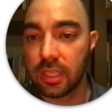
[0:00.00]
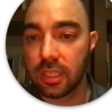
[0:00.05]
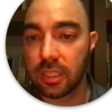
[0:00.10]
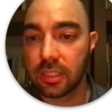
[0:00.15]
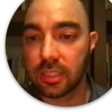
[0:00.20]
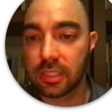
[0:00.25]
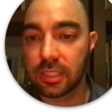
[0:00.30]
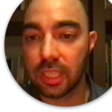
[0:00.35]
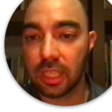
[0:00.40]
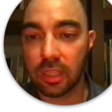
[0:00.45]

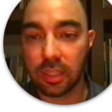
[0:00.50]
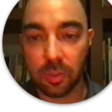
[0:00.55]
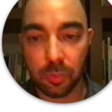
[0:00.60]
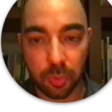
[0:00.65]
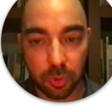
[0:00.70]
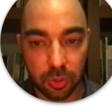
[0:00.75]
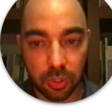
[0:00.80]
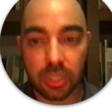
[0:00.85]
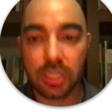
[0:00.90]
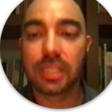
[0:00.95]
Style
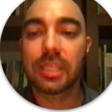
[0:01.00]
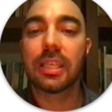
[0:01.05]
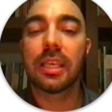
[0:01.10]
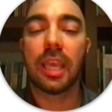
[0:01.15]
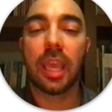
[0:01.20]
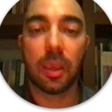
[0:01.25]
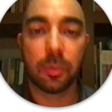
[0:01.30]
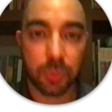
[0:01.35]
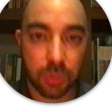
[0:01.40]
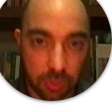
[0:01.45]
components,
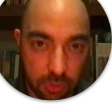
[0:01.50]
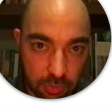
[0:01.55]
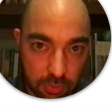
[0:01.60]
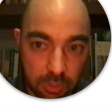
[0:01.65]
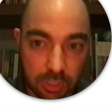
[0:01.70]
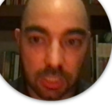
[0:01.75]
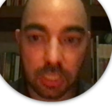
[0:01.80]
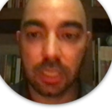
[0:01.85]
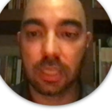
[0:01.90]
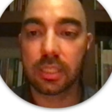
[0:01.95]

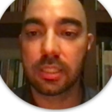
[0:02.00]
absolutely.